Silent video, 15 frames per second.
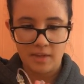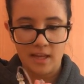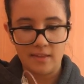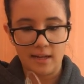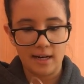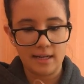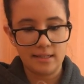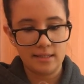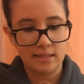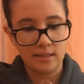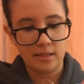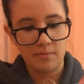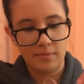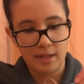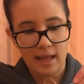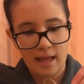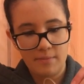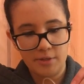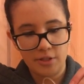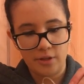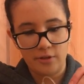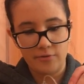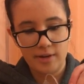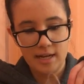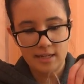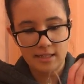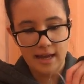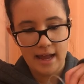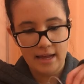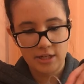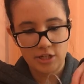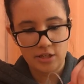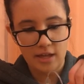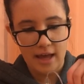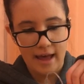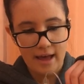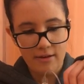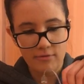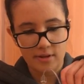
And then I see the bleb, so I'll reattach that